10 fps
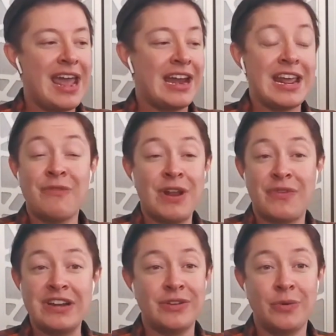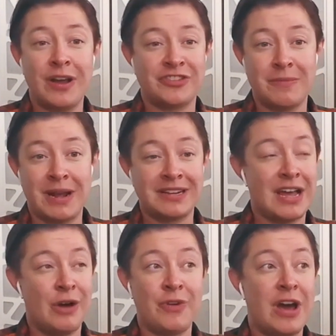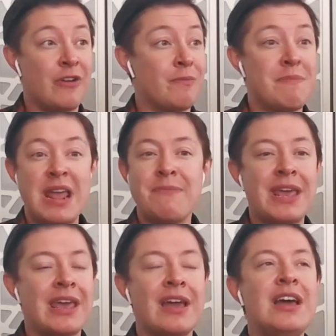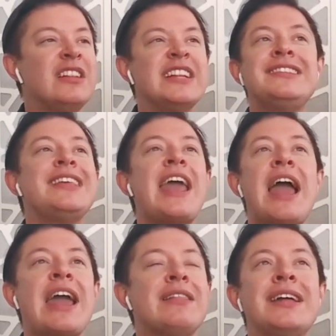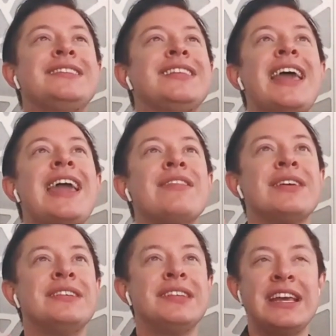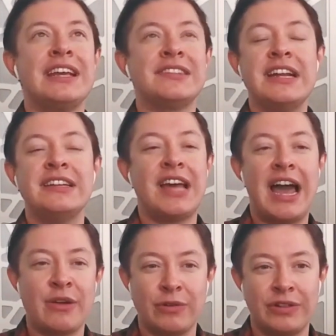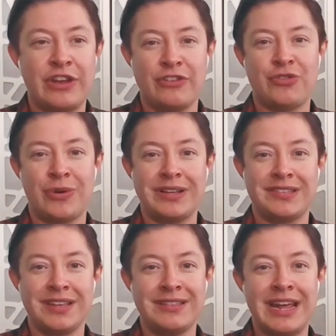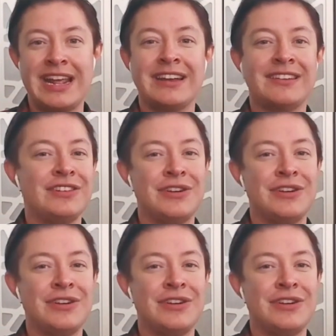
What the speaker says: and even if I do question myself of maybe let's say this is entirely a choice, that it